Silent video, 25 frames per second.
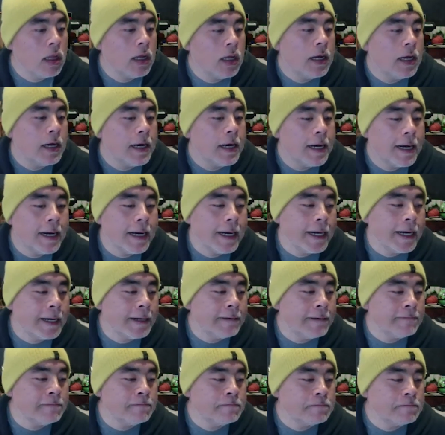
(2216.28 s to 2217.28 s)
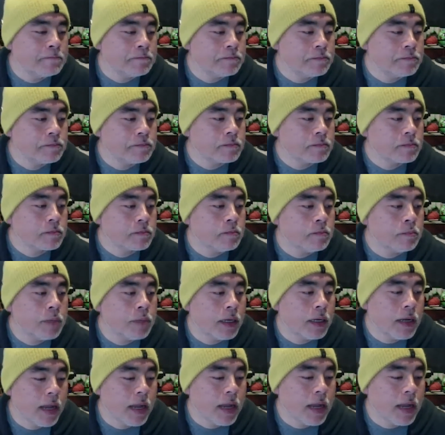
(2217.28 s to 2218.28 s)
But
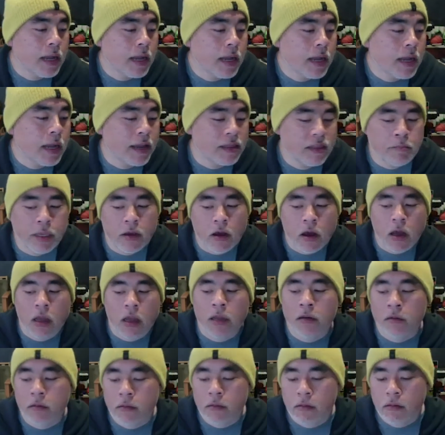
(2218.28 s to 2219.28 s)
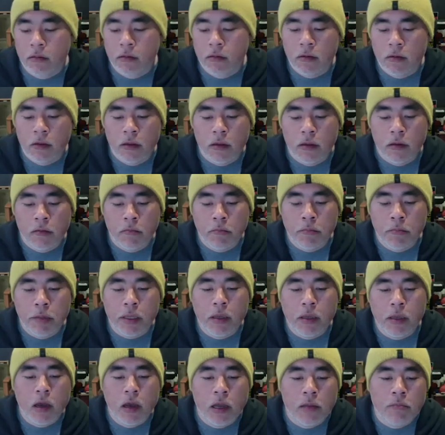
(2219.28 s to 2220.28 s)
I think beyond
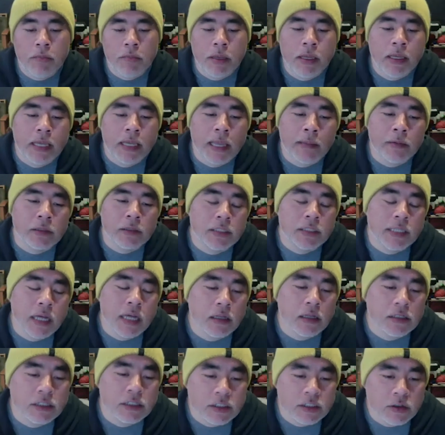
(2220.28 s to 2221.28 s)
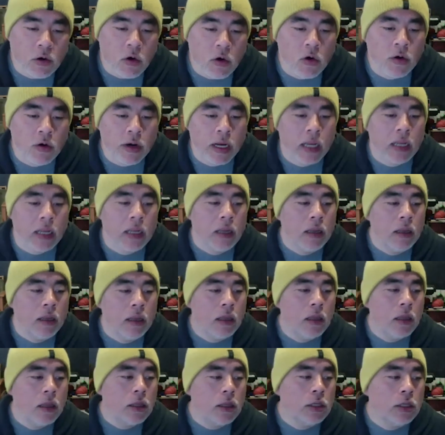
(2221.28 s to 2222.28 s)
being able to tell a story,
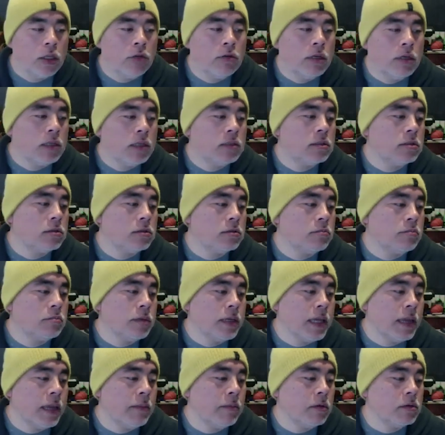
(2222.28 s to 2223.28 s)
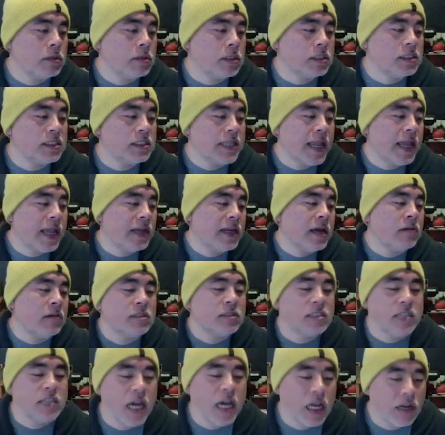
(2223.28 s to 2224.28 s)
you need to be able to stand
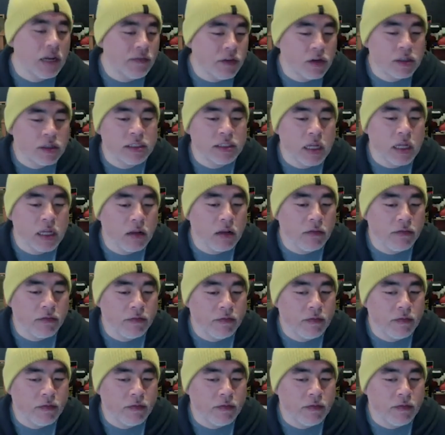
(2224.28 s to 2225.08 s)
outside of yourself